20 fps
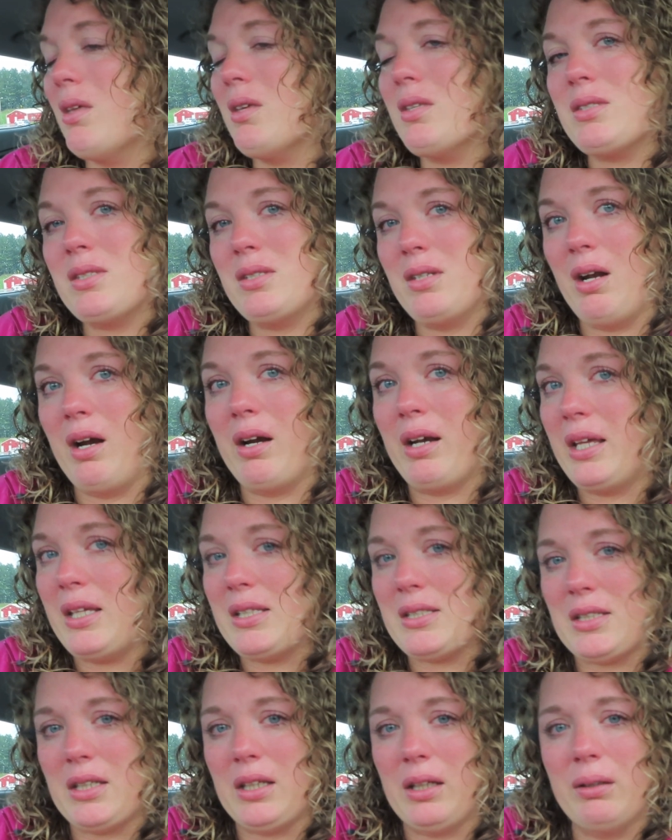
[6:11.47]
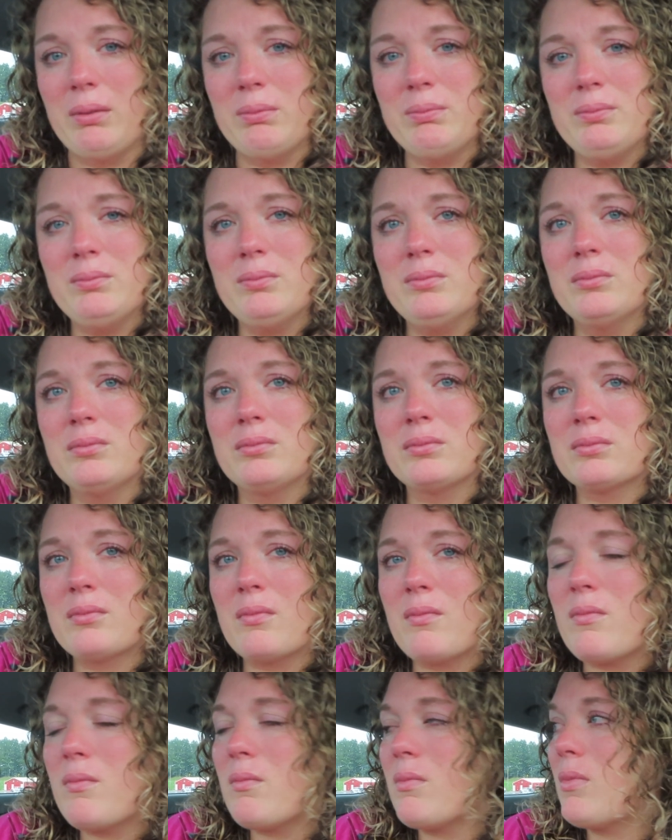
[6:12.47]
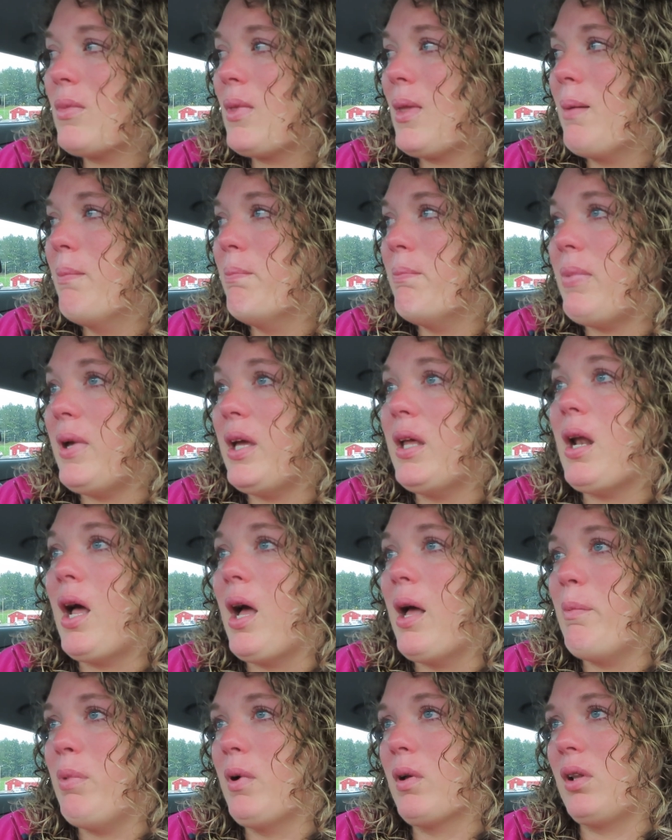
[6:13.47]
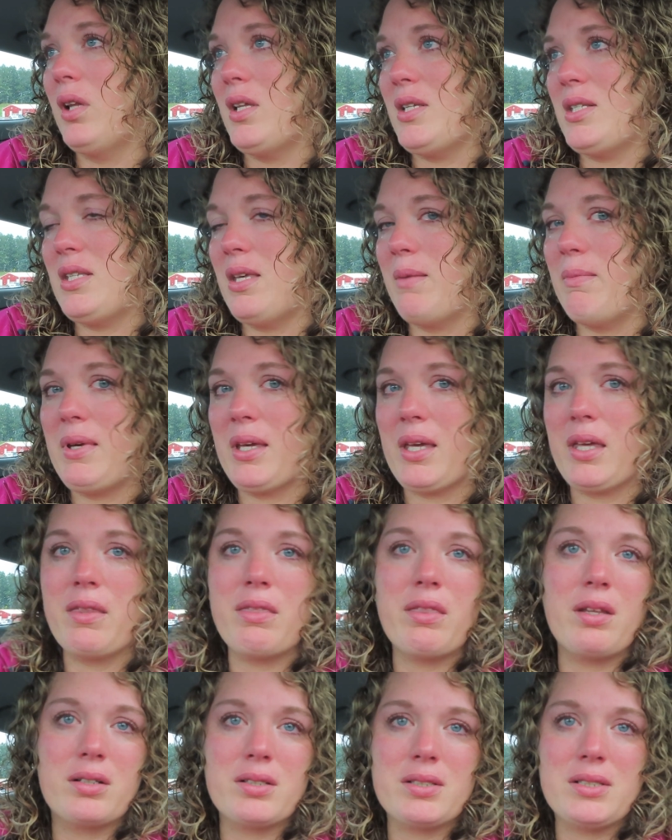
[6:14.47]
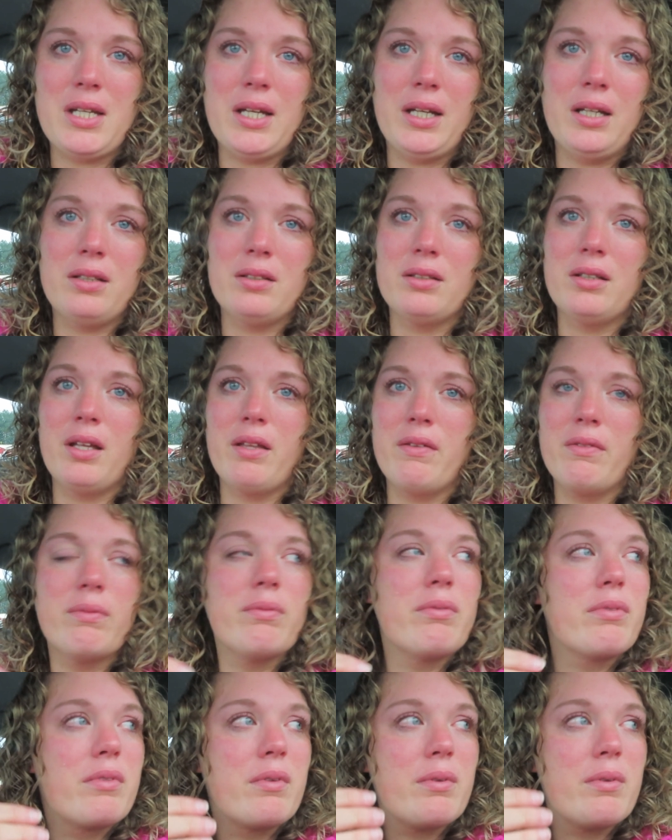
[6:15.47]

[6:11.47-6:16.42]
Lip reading: it's not easy. Being hypoglycemic at 13 and